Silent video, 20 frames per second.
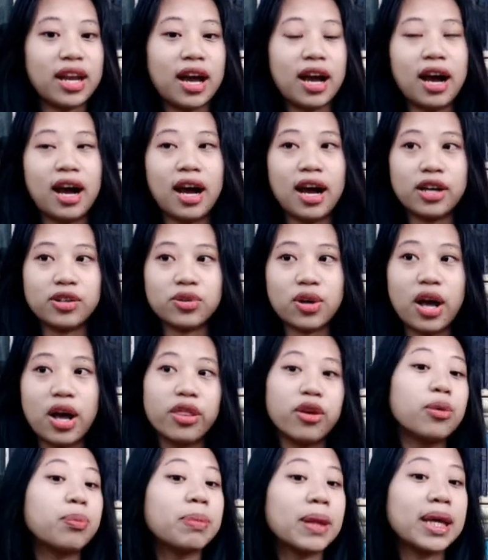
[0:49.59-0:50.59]
uh, to
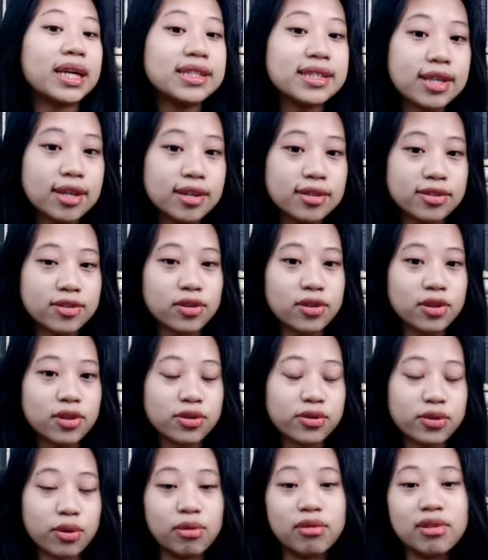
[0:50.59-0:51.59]
other places
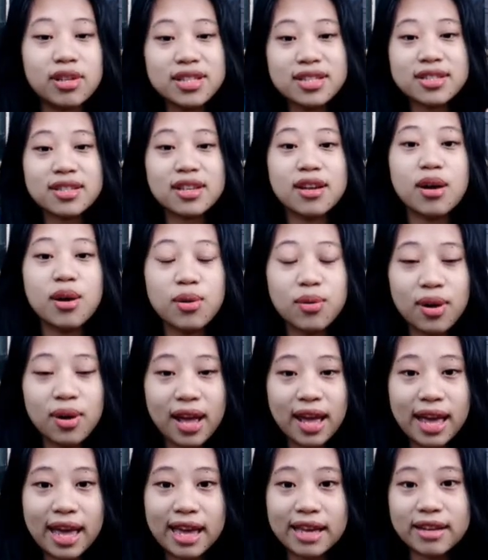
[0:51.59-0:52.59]
so let's go
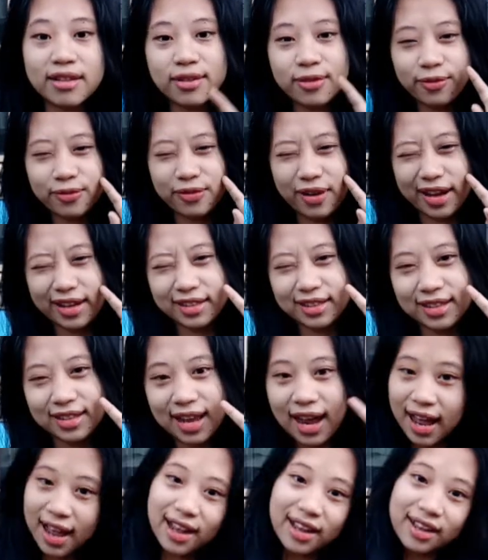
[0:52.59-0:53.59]
and find
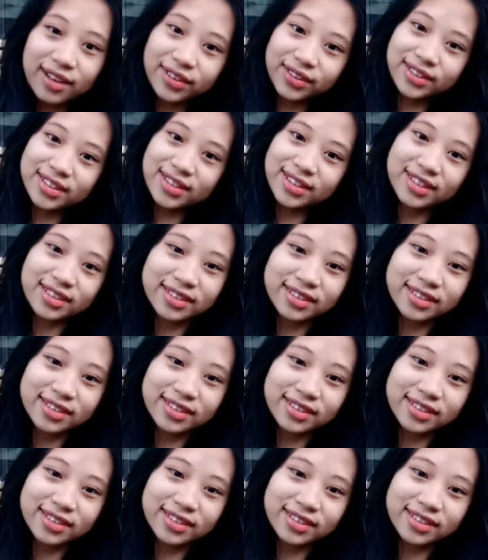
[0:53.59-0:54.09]
out